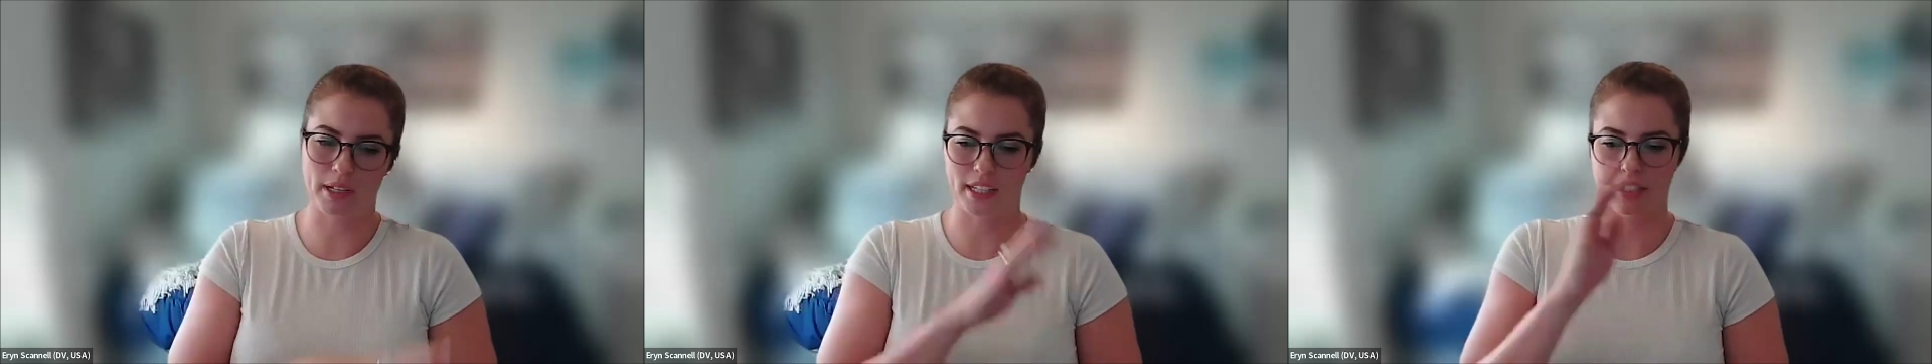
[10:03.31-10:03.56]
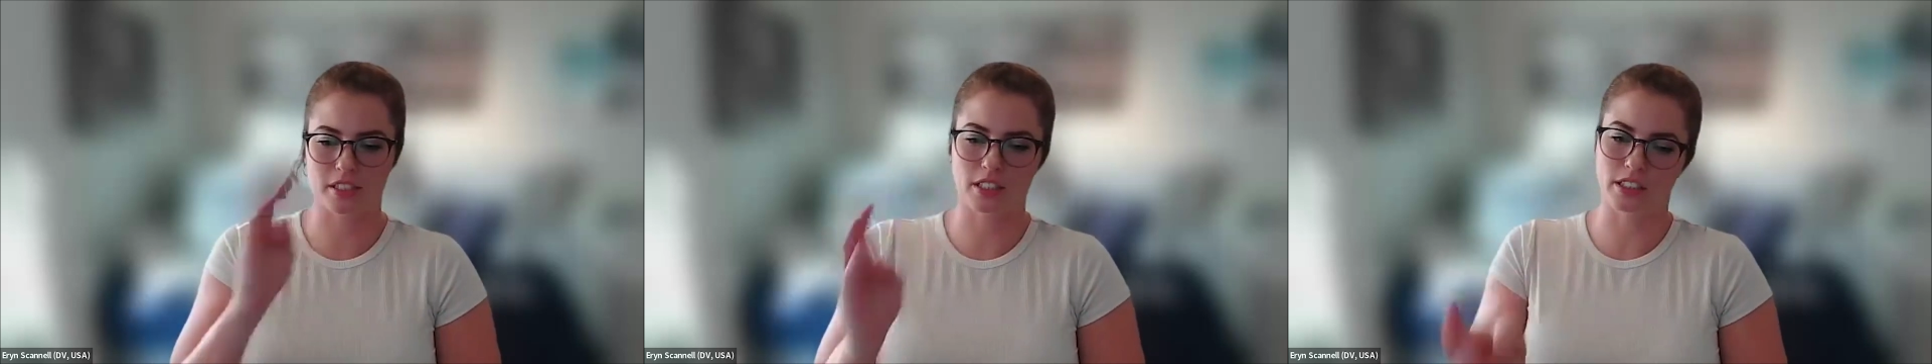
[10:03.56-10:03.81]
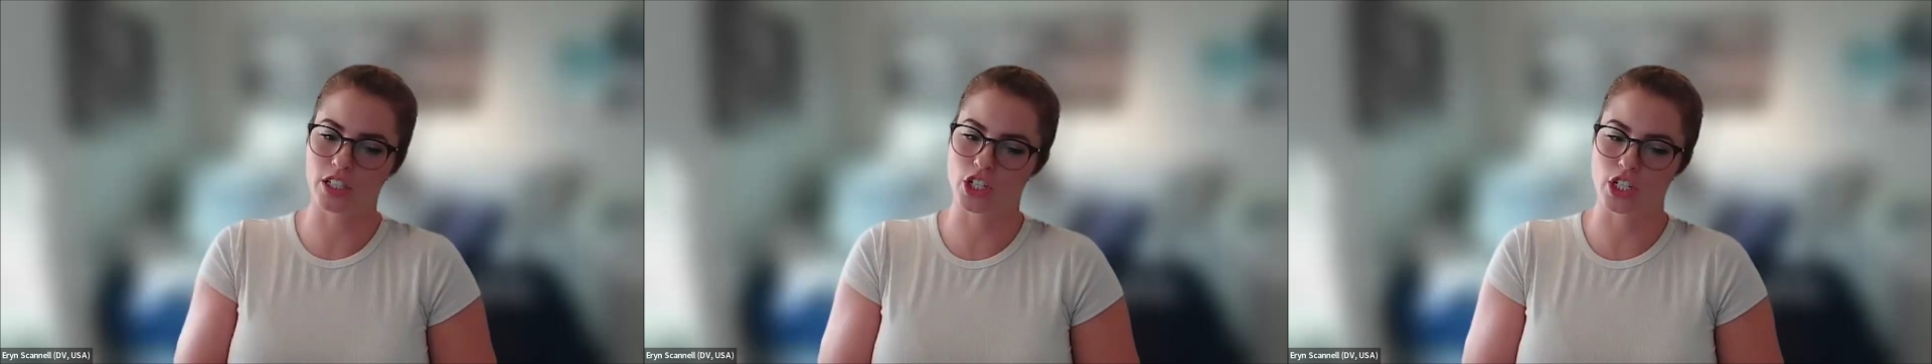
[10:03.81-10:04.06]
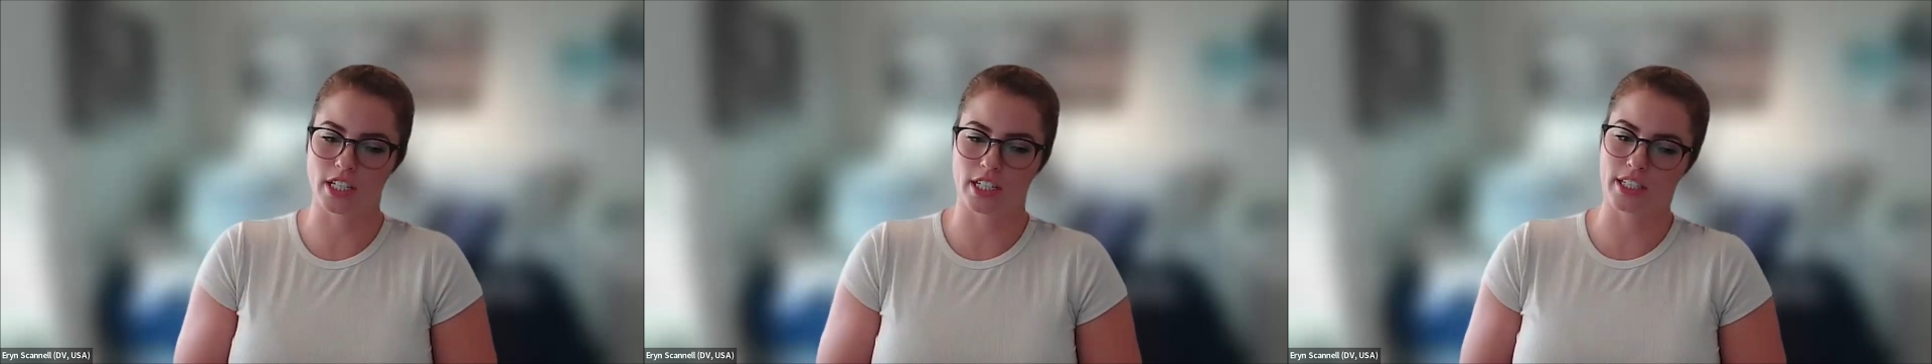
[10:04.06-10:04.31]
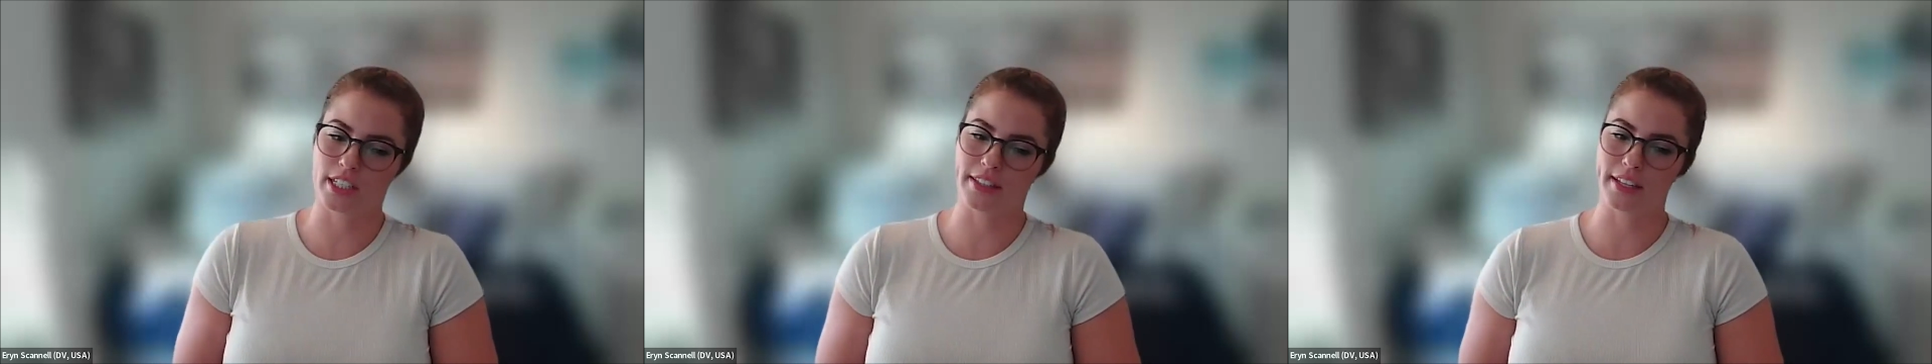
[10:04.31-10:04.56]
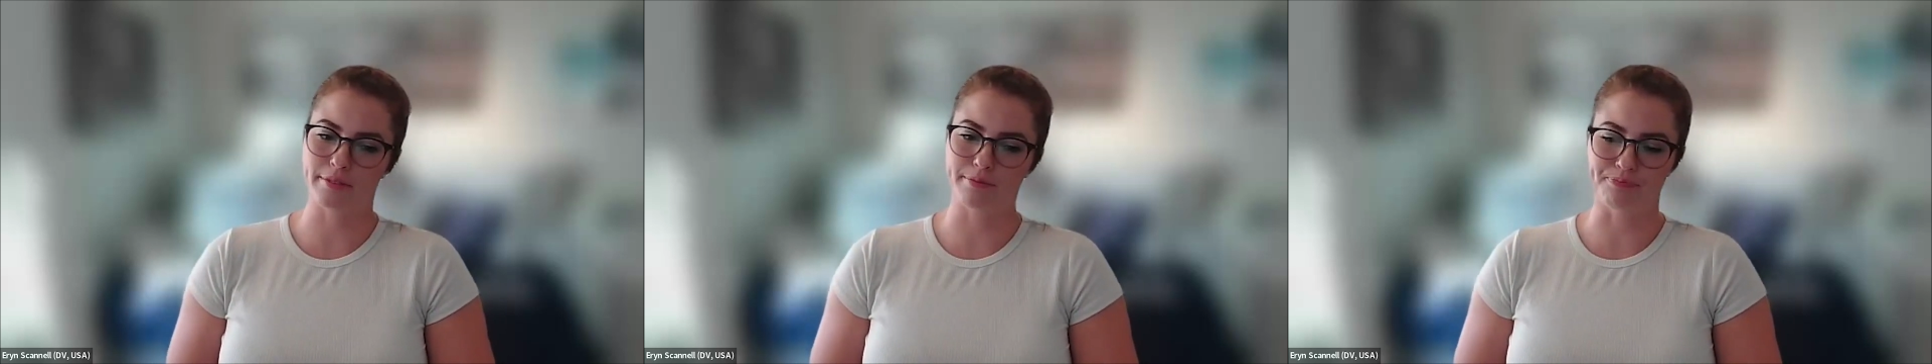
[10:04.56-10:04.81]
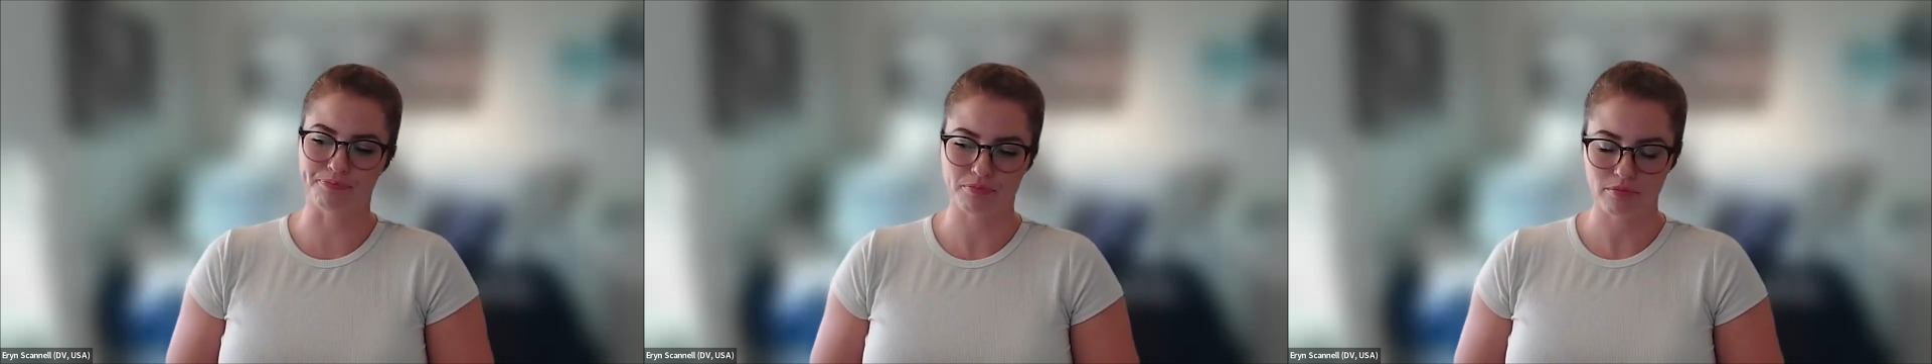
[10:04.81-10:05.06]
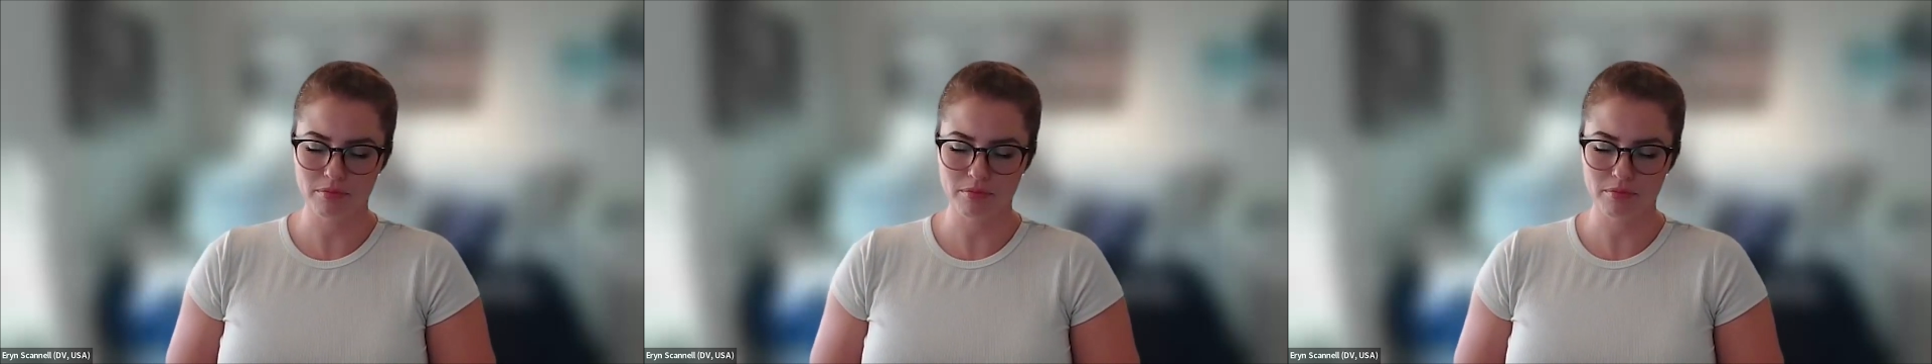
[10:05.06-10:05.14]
my last collegiate year and then